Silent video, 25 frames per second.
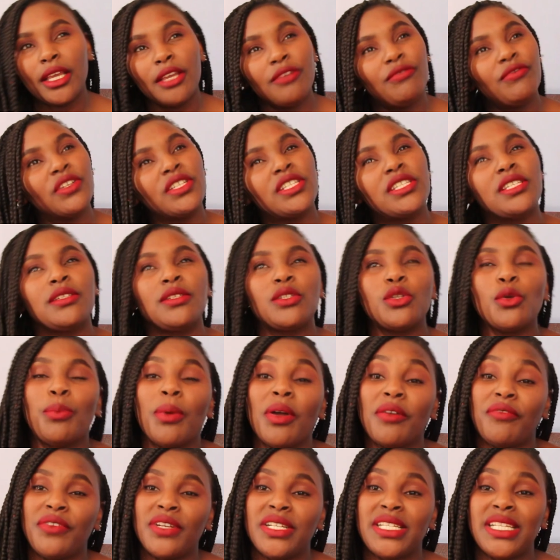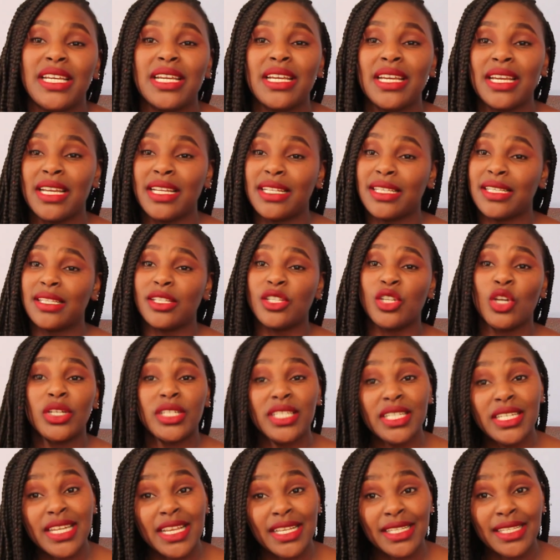If it's super fitting, it's
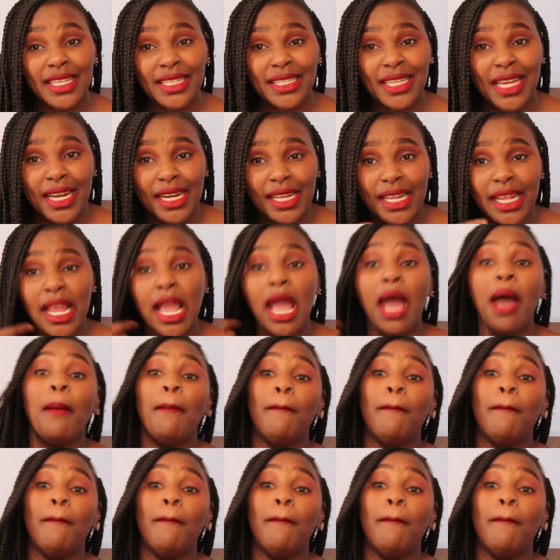not necessary.